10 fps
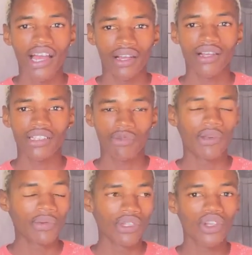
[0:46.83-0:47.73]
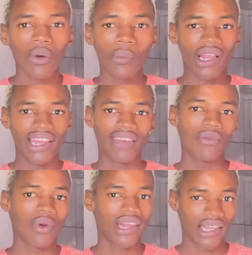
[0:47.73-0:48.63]
because people don't believe me
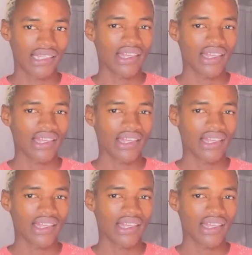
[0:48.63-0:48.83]
when I say